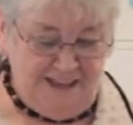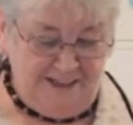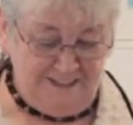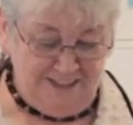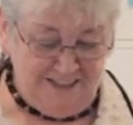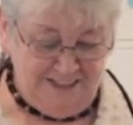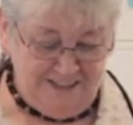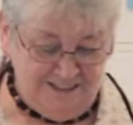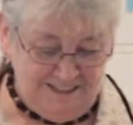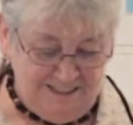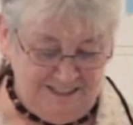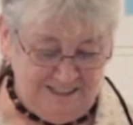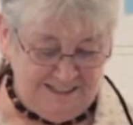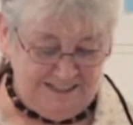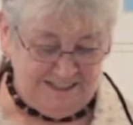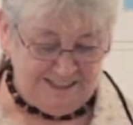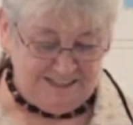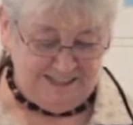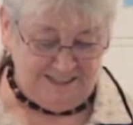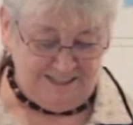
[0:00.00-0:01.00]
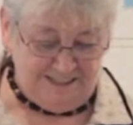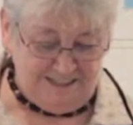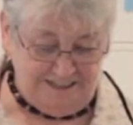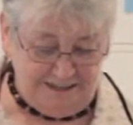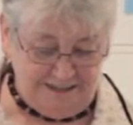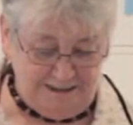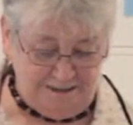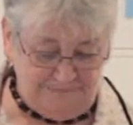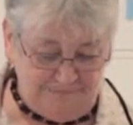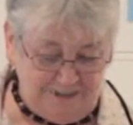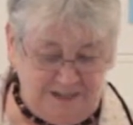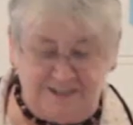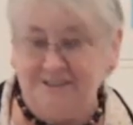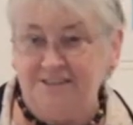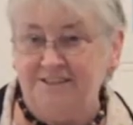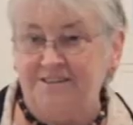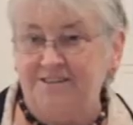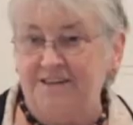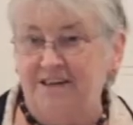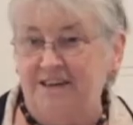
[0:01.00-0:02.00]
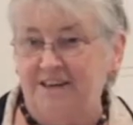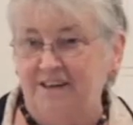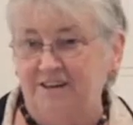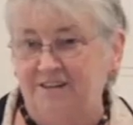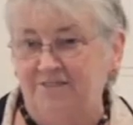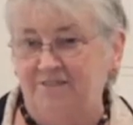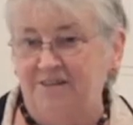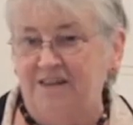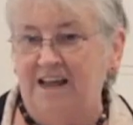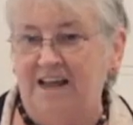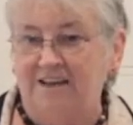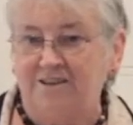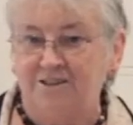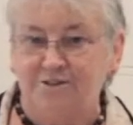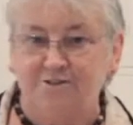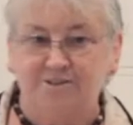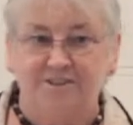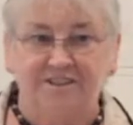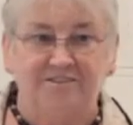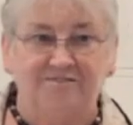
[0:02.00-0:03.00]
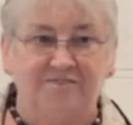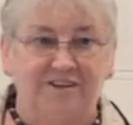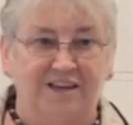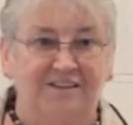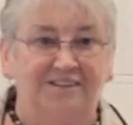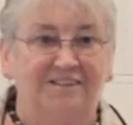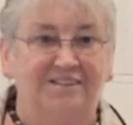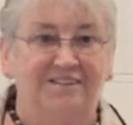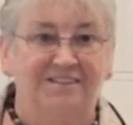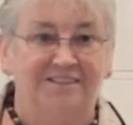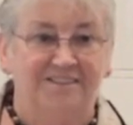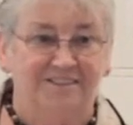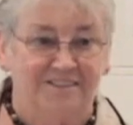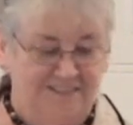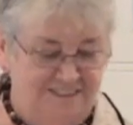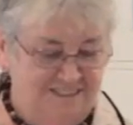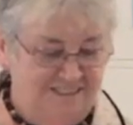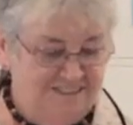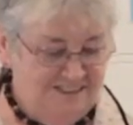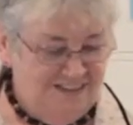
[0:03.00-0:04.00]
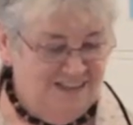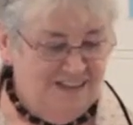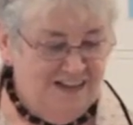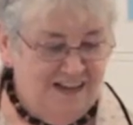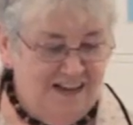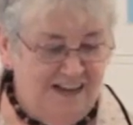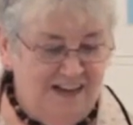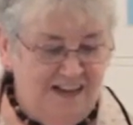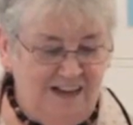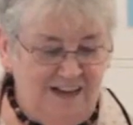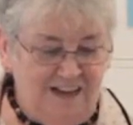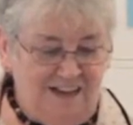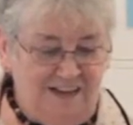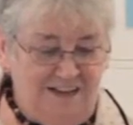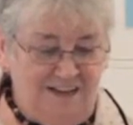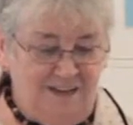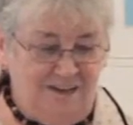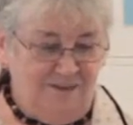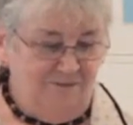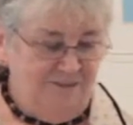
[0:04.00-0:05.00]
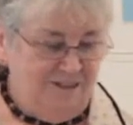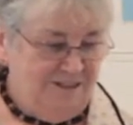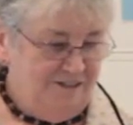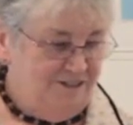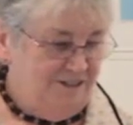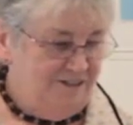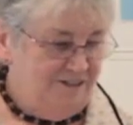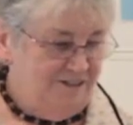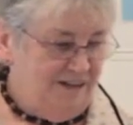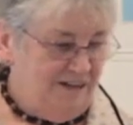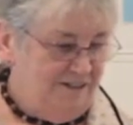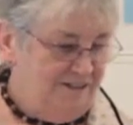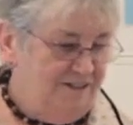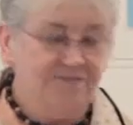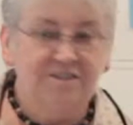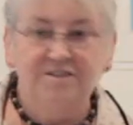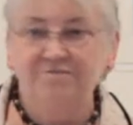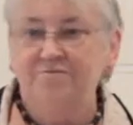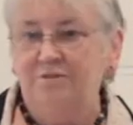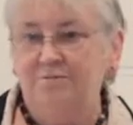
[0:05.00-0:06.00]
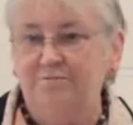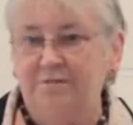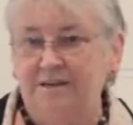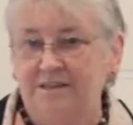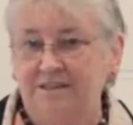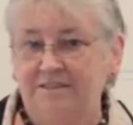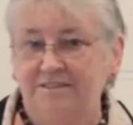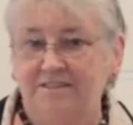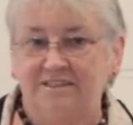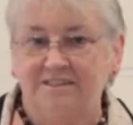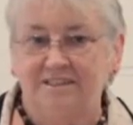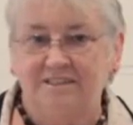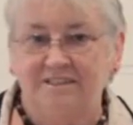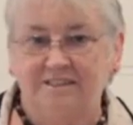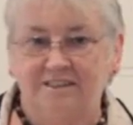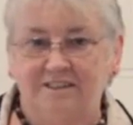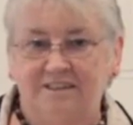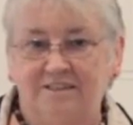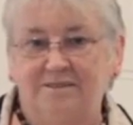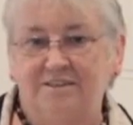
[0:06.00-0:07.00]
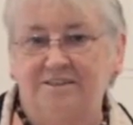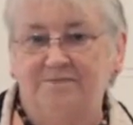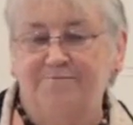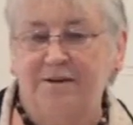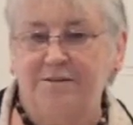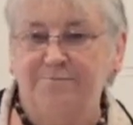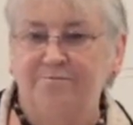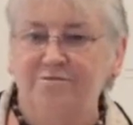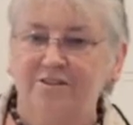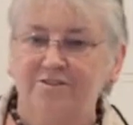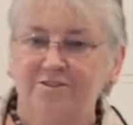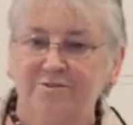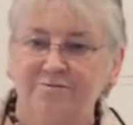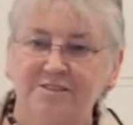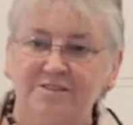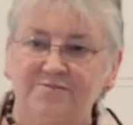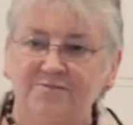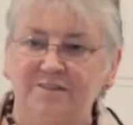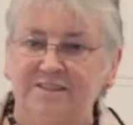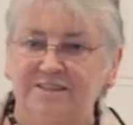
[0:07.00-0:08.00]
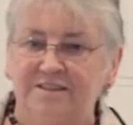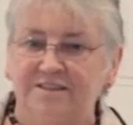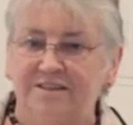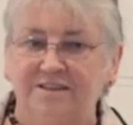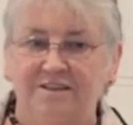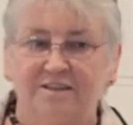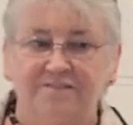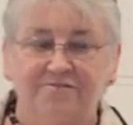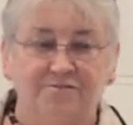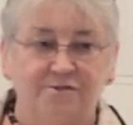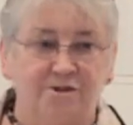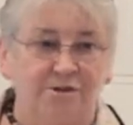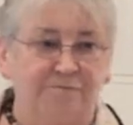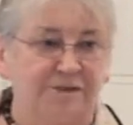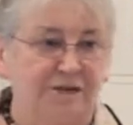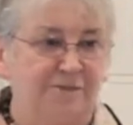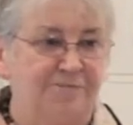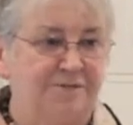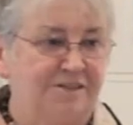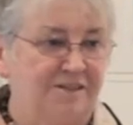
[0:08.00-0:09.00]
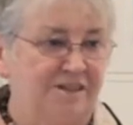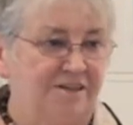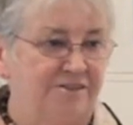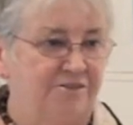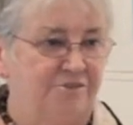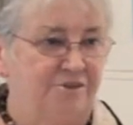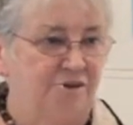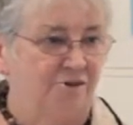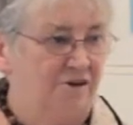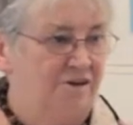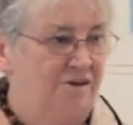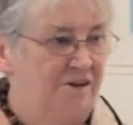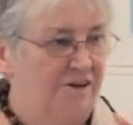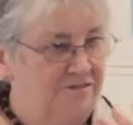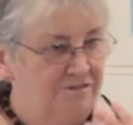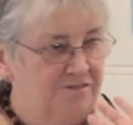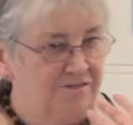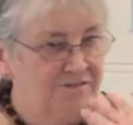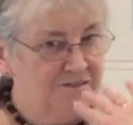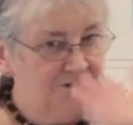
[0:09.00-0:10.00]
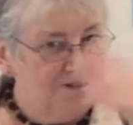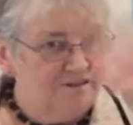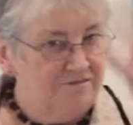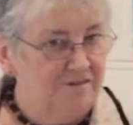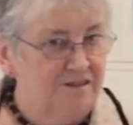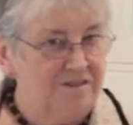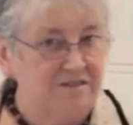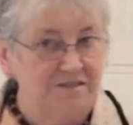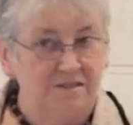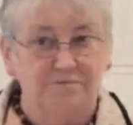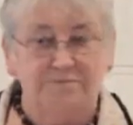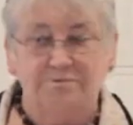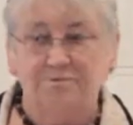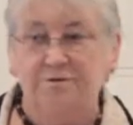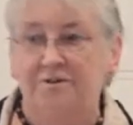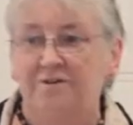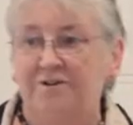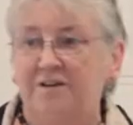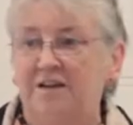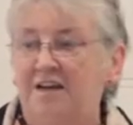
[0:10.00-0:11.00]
is the tale of an actual event. I lived in Vermont, and my brother was visiting a farm in upstate New York, just across the border,